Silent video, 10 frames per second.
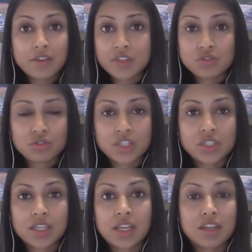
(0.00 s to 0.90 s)

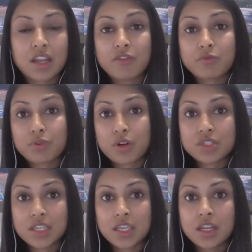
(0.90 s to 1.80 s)
nutrition and enough
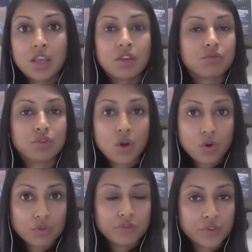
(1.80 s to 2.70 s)
protein through
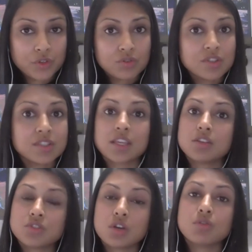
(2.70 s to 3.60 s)
whole foods that
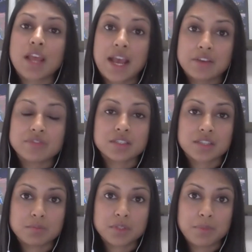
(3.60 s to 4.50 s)
you don't have to
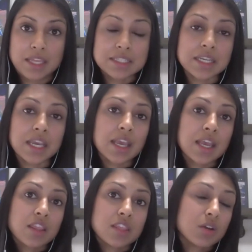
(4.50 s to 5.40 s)
supplement.
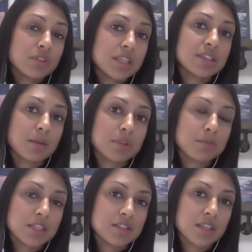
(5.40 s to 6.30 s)
The only
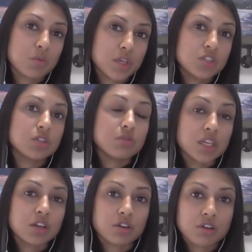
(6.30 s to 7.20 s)
supplements that we do
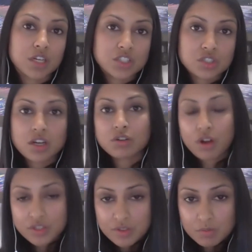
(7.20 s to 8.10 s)
encourage
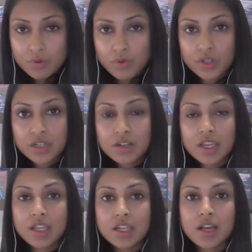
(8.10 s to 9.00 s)
across the board
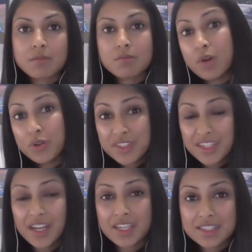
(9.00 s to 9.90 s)
in most
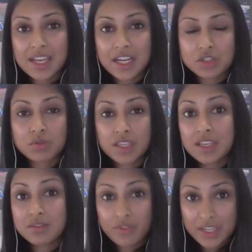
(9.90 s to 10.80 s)
diets actually
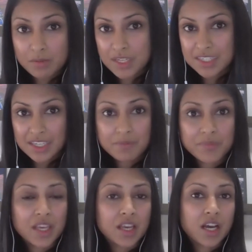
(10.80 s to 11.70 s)
is vitamin D.
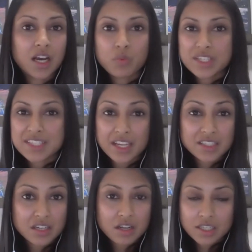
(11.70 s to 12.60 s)
Uh, we
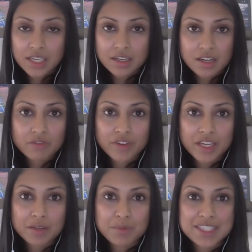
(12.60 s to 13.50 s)
tend to not get enough
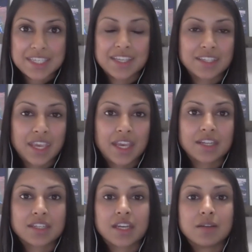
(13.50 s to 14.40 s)
vitamin D in
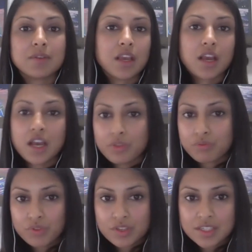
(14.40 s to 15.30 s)
Canada uh,
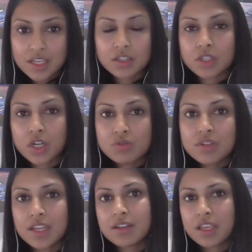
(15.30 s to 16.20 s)
through the sun alone.
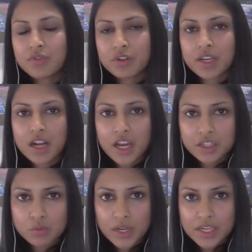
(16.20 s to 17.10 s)
And if you're at
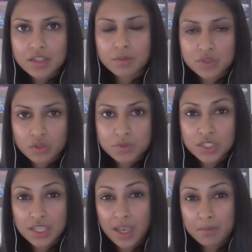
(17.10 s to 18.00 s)
higher weight,
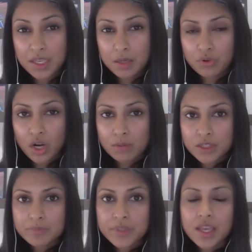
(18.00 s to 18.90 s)
absorption can be a
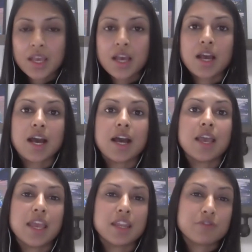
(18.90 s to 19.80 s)
problem. Uh,
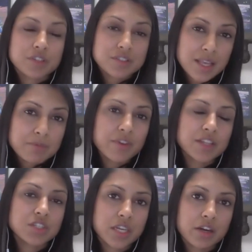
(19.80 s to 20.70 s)
and for some
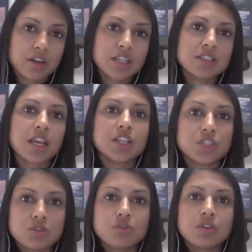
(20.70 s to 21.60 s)
vegetarians, I
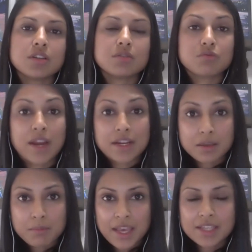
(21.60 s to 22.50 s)
do
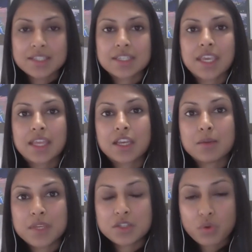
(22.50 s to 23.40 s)
recommend getting a
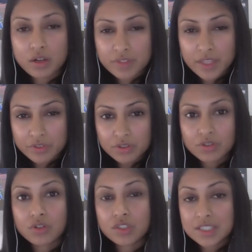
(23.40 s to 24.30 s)
B12
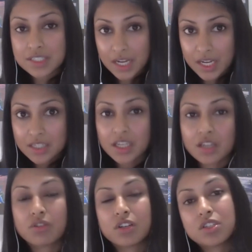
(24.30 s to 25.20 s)
level done
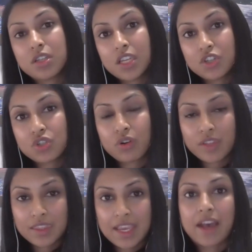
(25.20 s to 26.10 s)
in order to ensure
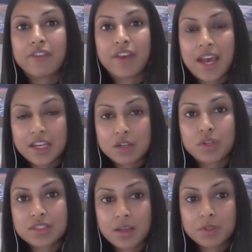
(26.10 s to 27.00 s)
that they have
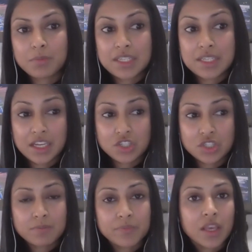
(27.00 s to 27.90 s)
adequate
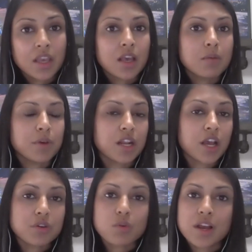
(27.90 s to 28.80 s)
supplementation. But
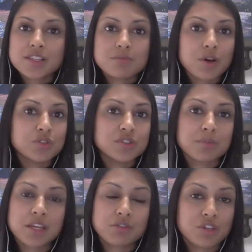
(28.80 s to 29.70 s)
otherwise, most
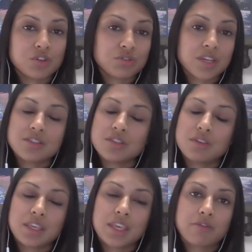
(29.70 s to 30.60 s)
micronutrients you
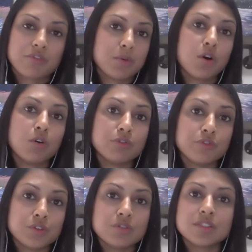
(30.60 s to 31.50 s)
can get from whole
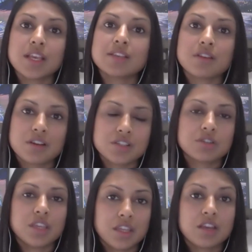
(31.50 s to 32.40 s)
foods as long as
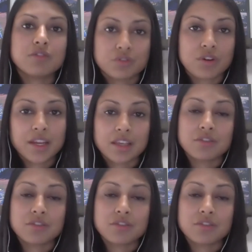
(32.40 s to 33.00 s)
you're eating a variety of